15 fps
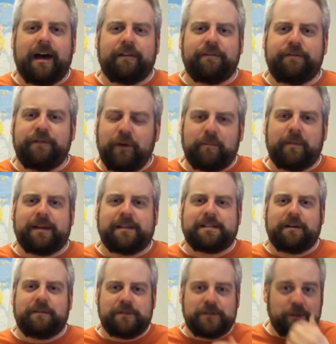film
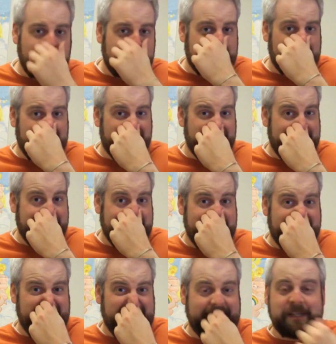myself doing them,
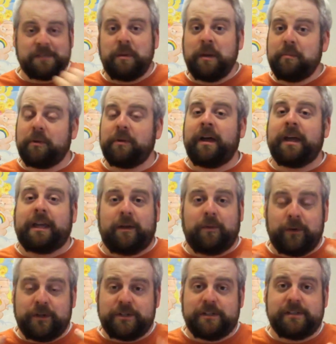and I guess people like it,
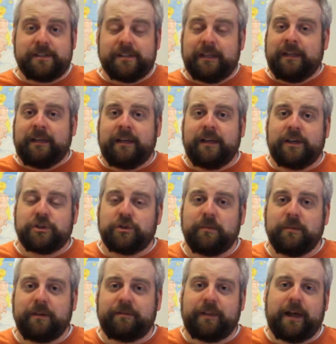which is
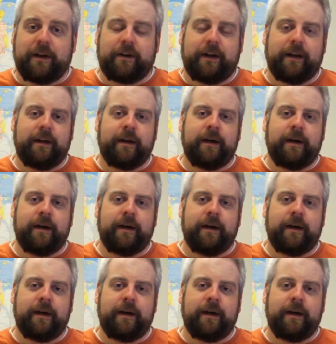extremely flattering.